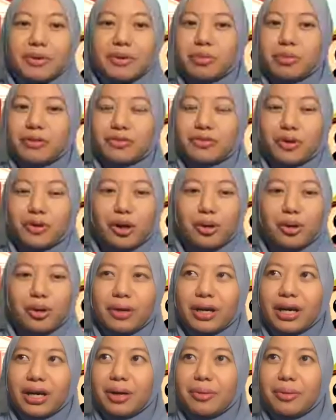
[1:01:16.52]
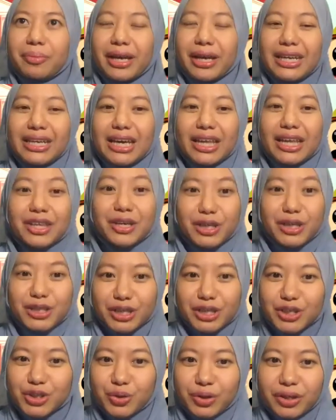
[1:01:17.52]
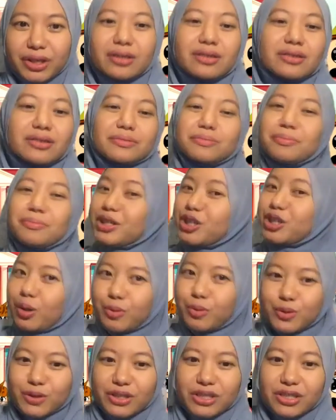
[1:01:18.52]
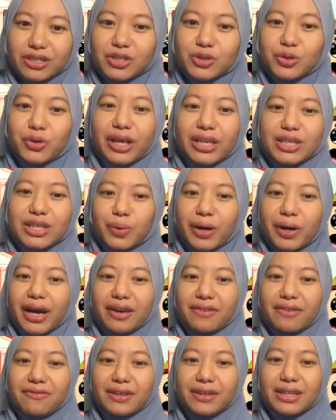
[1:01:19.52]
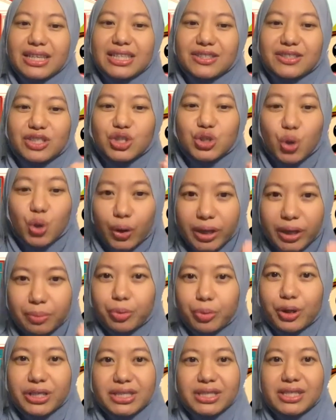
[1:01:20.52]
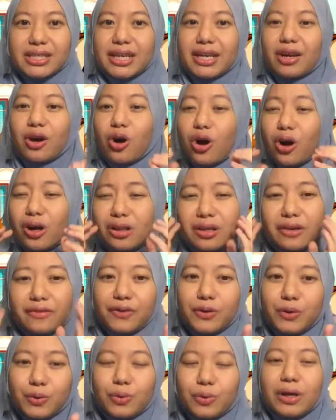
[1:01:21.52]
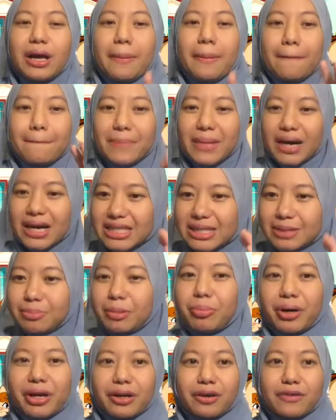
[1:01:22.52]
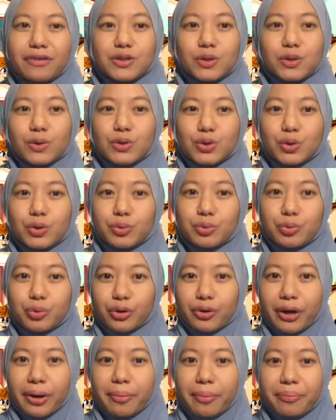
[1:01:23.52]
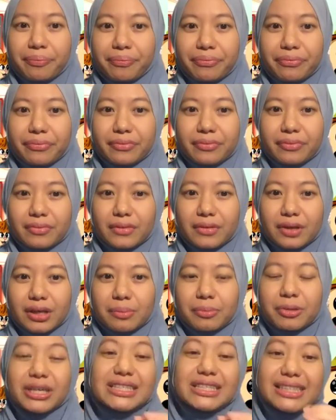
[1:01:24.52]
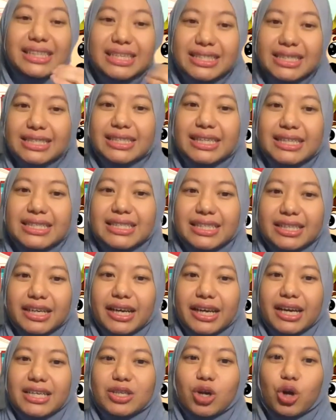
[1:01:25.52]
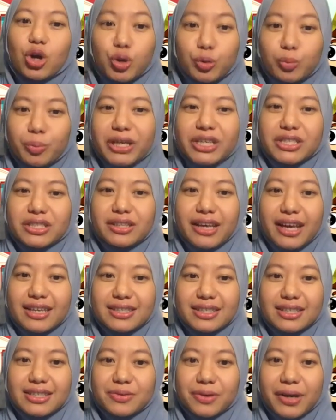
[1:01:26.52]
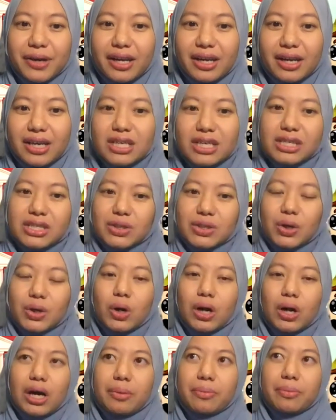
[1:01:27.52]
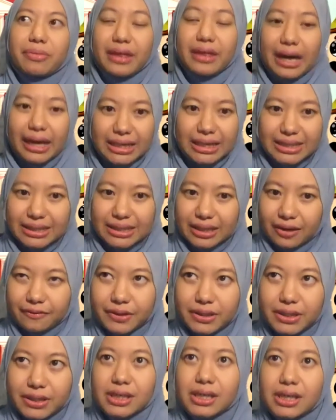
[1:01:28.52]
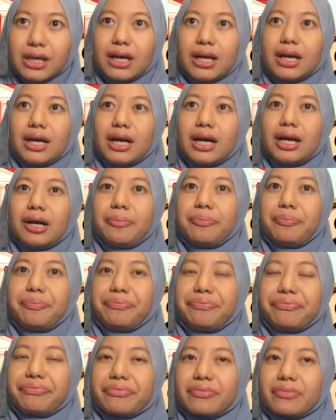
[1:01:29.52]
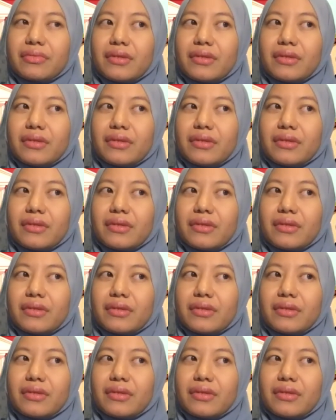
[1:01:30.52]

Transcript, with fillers: people from um, any other industry, but not musicians. So that's why I feel it's so important that all of you must be part of SOCSO programs. Mm-hmm. Because this is considered as occupational hazards, right? So um, that is covered. Um,